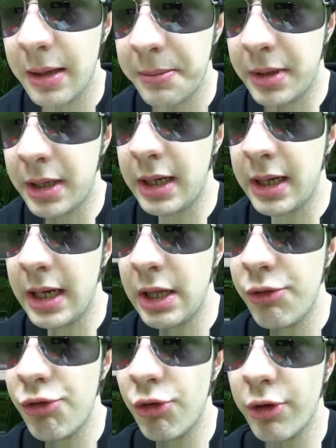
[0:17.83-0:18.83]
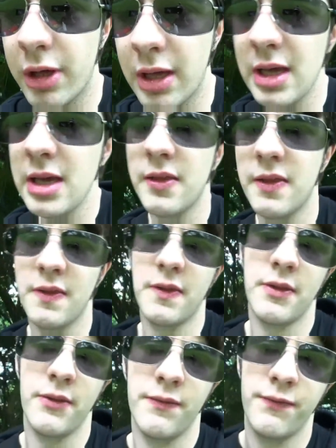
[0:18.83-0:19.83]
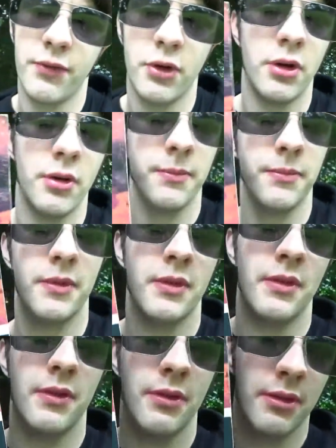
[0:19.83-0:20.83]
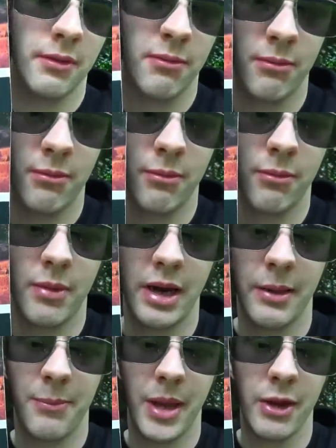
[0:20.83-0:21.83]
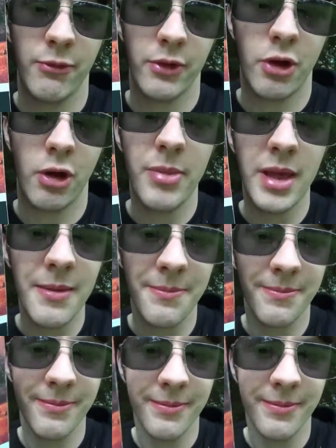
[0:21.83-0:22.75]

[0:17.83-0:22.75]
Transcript: by John Keats from my Penguin copy.